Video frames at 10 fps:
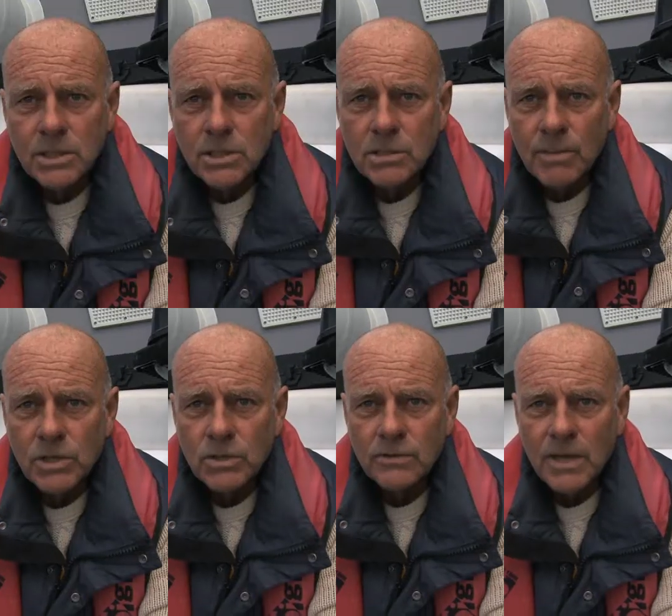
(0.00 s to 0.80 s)
just a
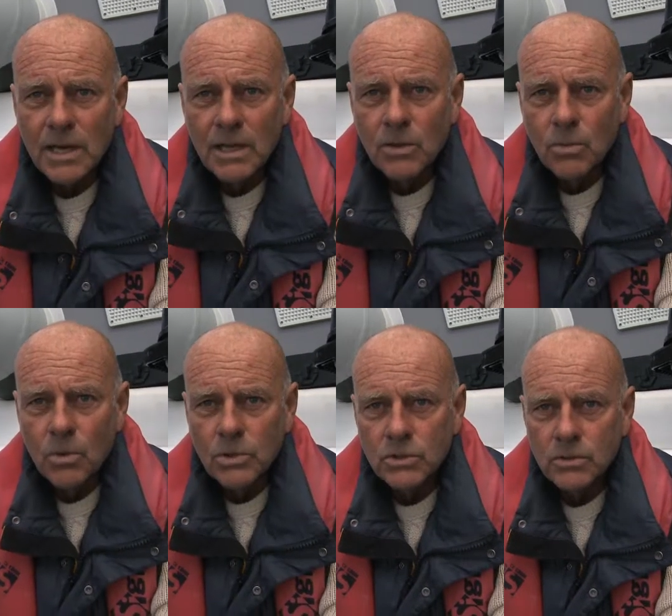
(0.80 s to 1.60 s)
matter of getting in the
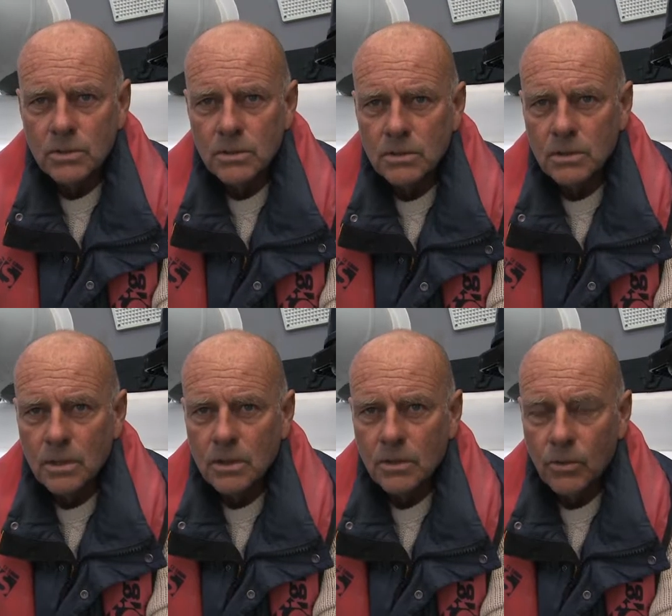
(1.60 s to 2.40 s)
water and
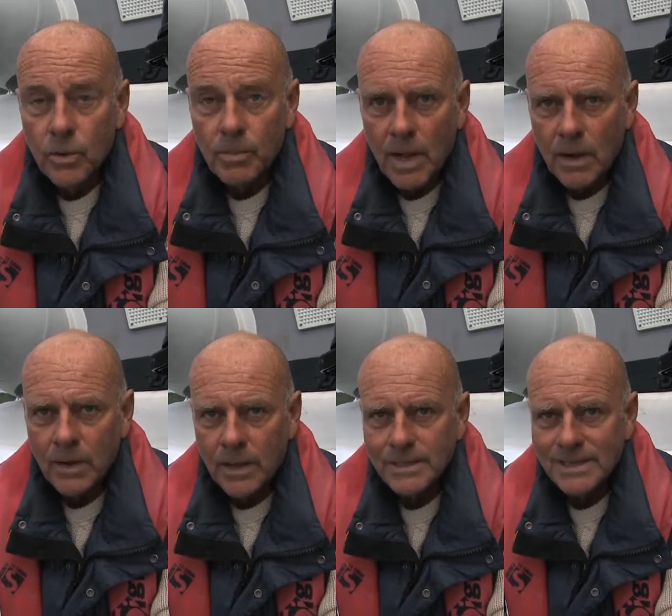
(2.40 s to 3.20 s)
uh,
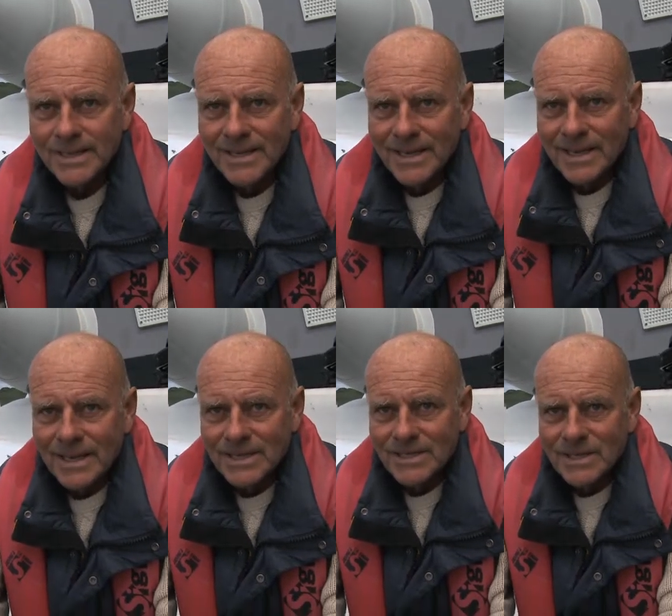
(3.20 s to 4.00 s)
repairing it.
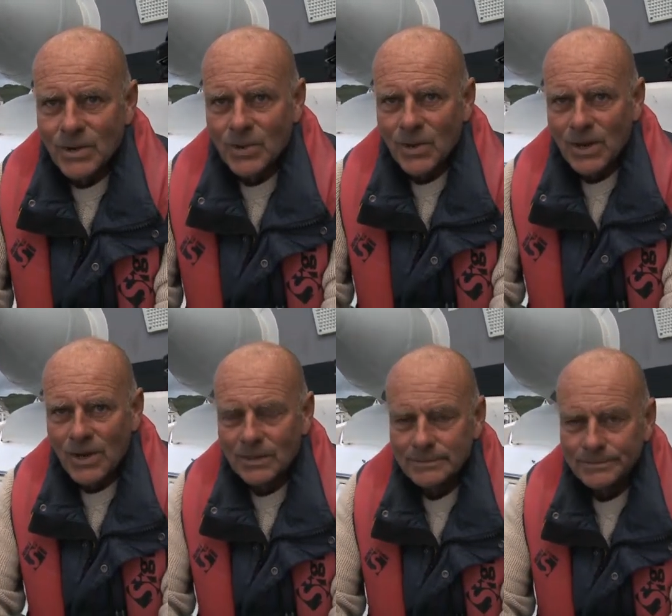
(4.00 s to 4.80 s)
So
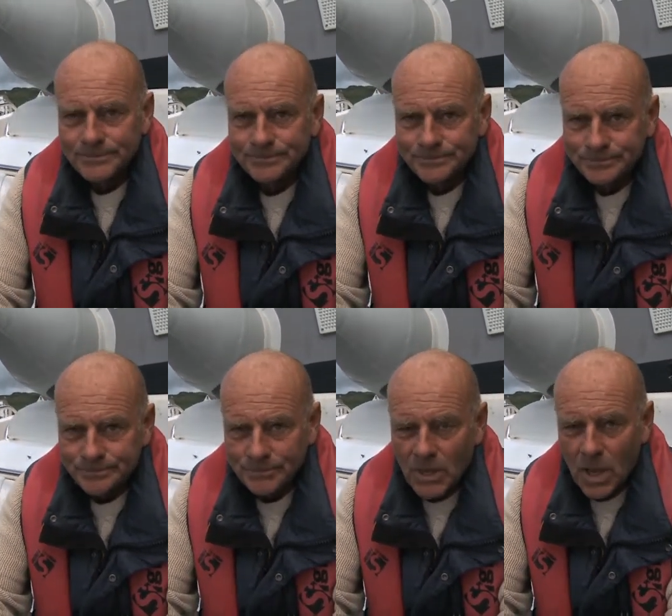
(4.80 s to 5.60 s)
uh,
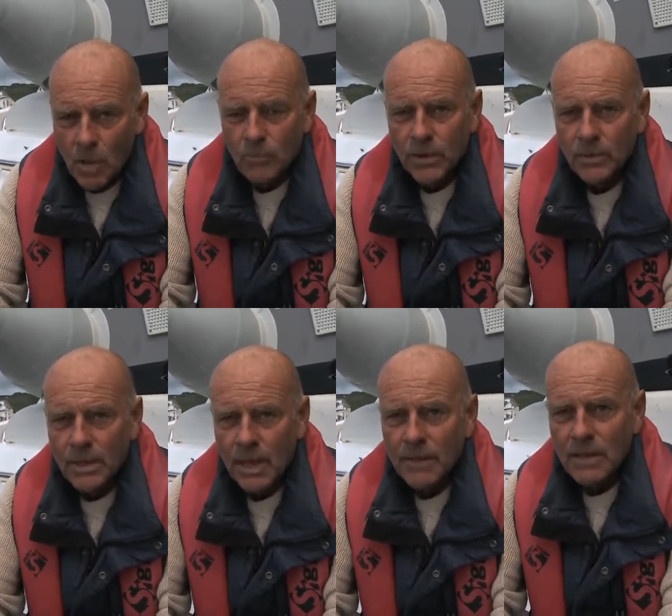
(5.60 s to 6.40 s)
hopefully we
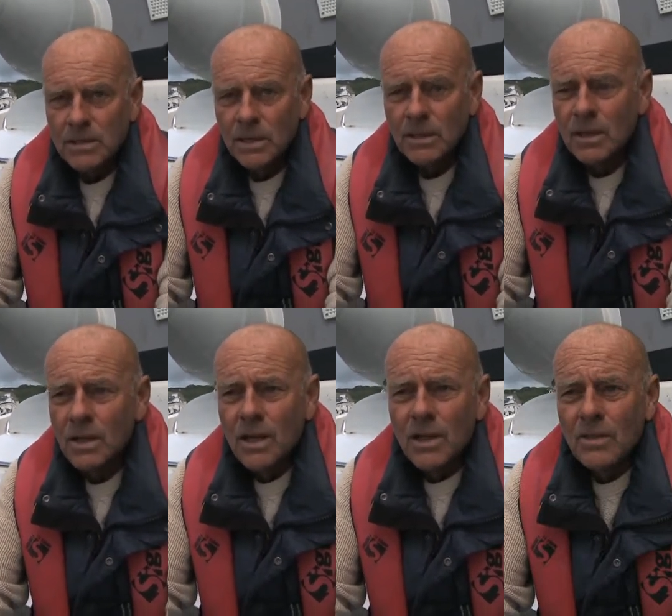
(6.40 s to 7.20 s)
can get that done.
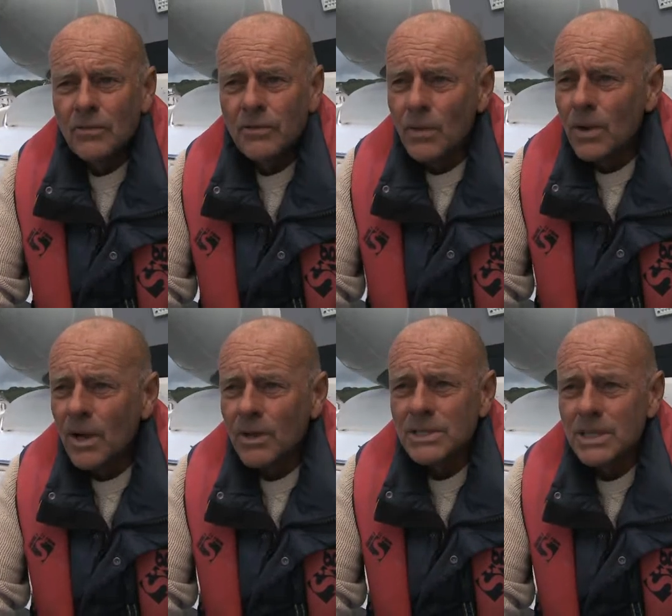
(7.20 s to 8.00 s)
The
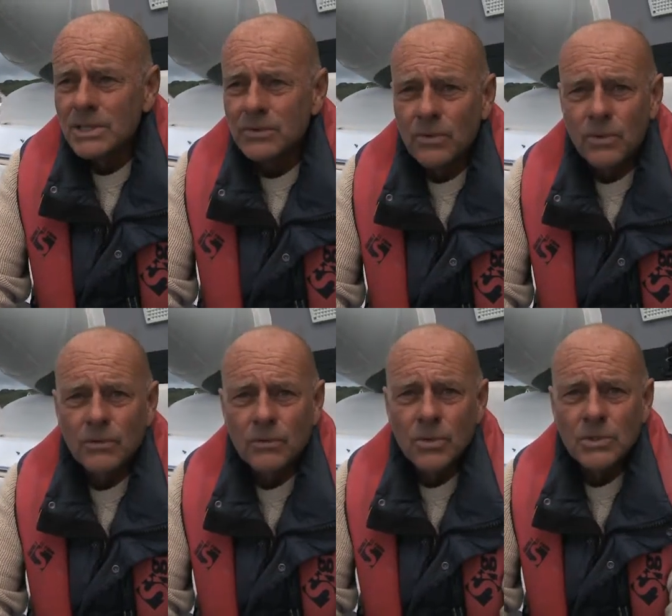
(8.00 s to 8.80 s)
forecast is for a
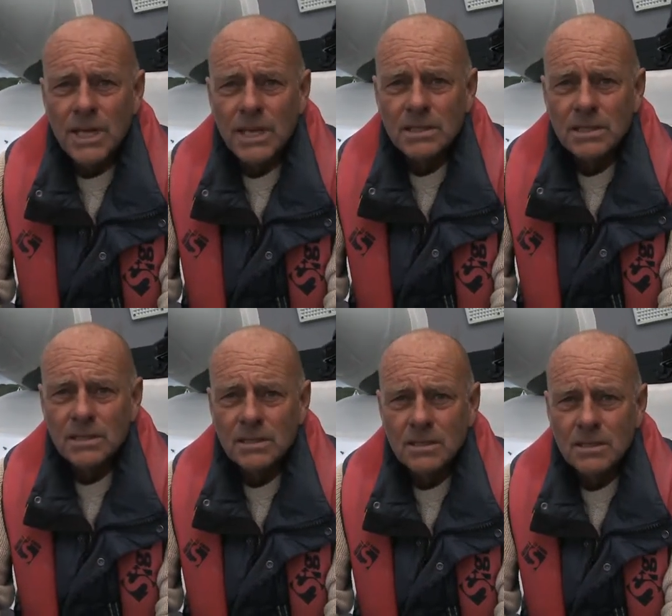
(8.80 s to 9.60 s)
force 8
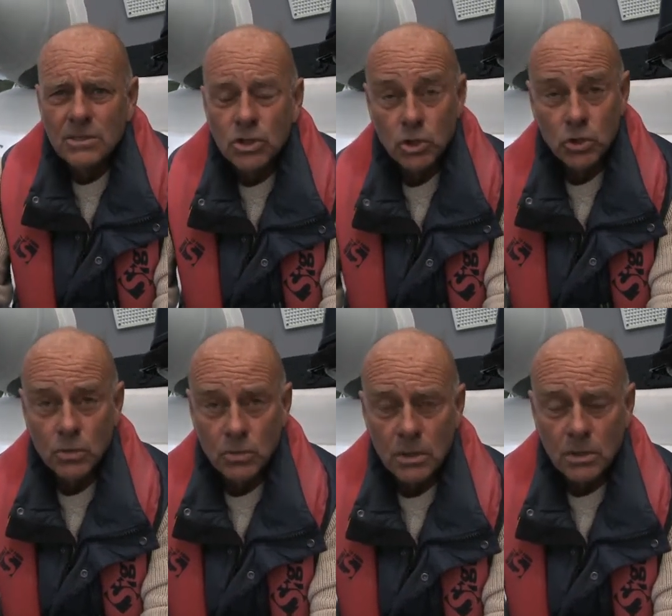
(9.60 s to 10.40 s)

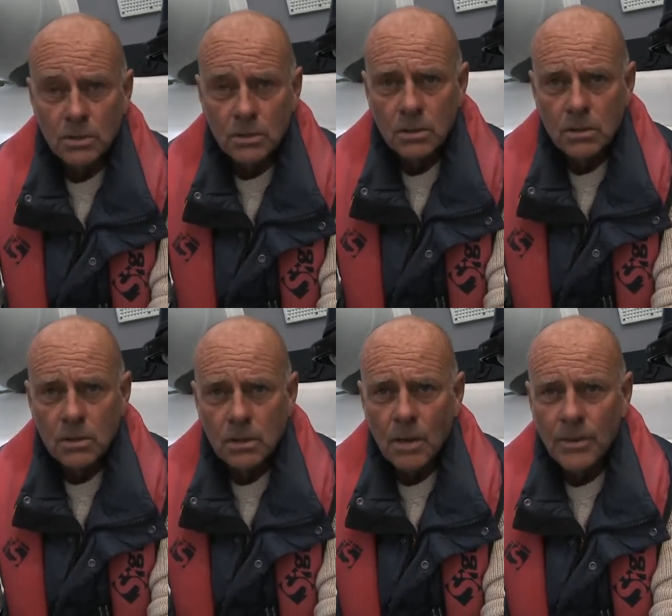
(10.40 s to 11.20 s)
soon
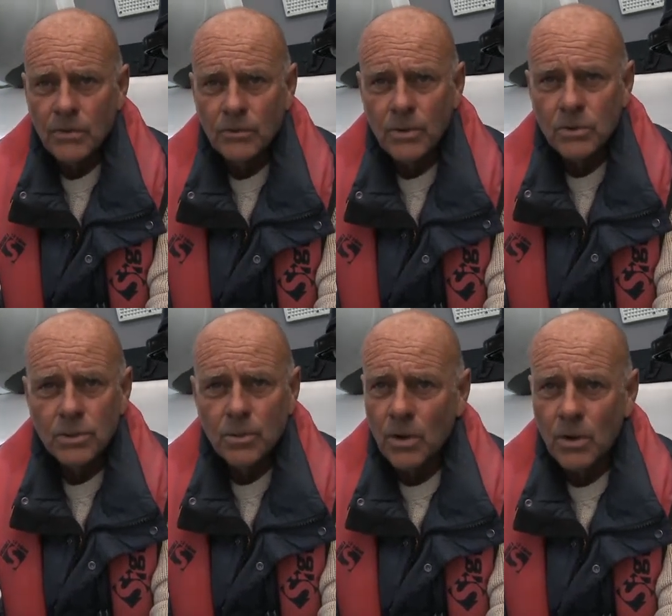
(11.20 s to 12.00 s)
coming through,
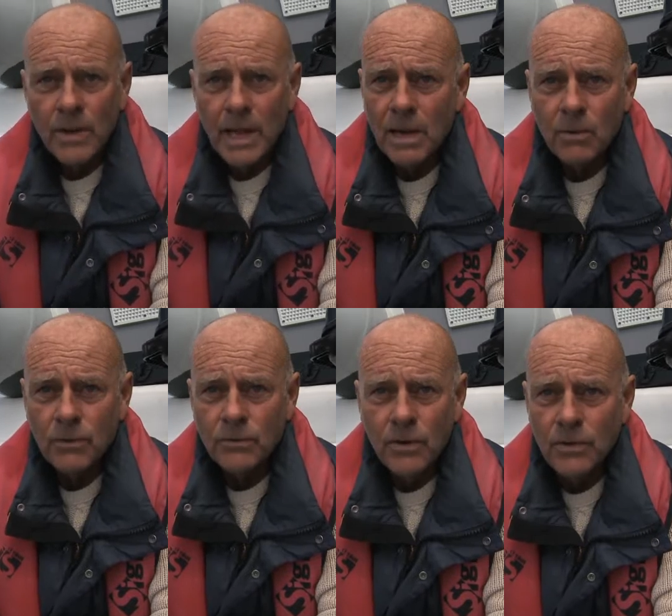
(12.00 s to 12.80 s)
so we're not going anywhere
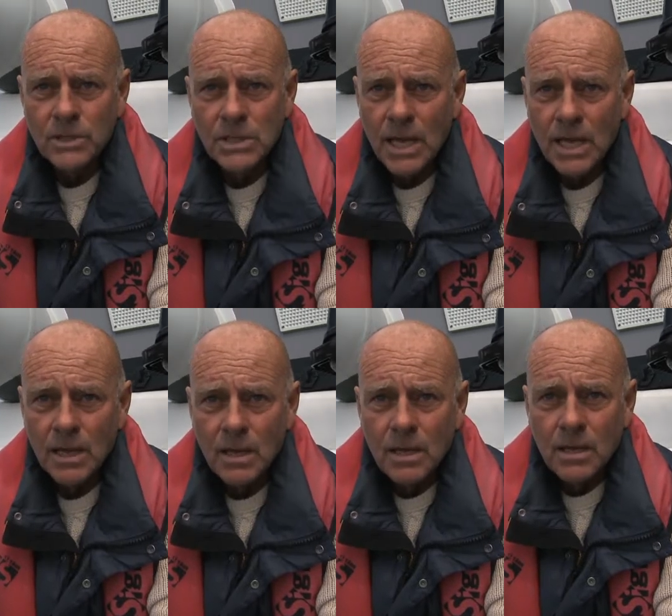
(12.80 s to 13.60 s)
further today.
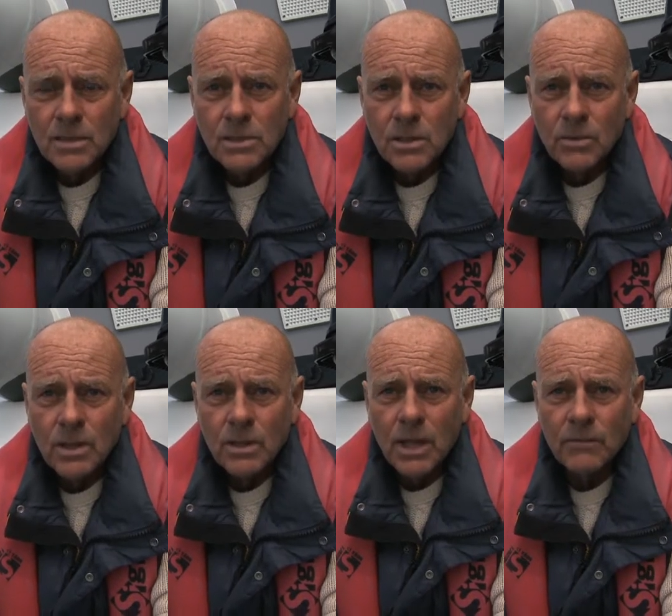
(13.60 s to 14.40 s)
So
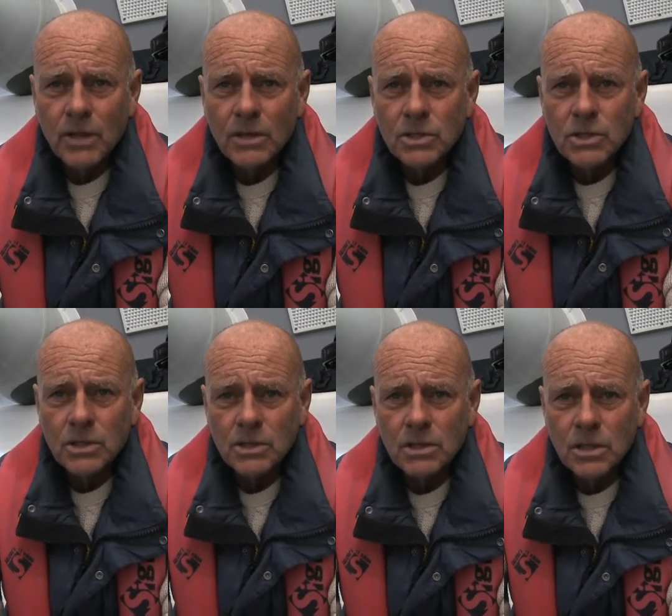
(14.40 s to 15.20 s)
we'll have lunch
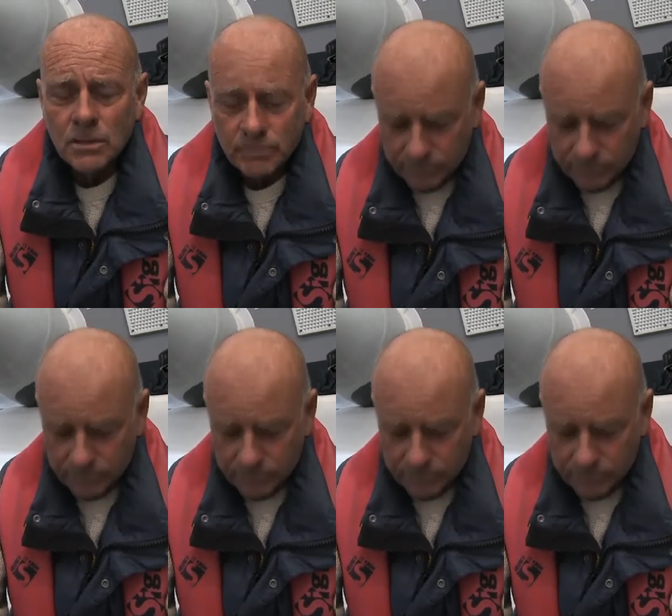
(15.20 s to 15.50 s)
and uh,